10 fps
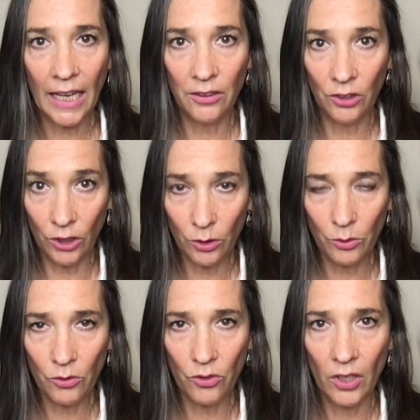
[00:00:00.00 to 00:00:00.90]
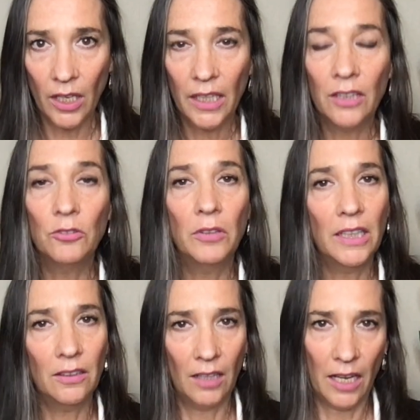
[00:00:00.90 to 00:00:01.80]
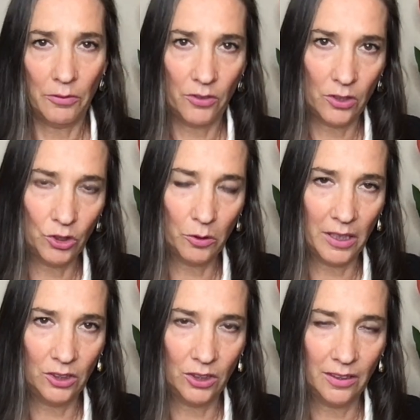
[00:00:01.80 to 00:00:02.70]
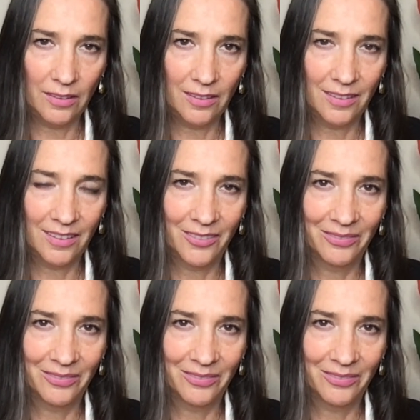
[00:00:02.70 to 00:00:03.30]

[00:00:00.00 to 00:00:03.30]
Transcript: and use in real life situations.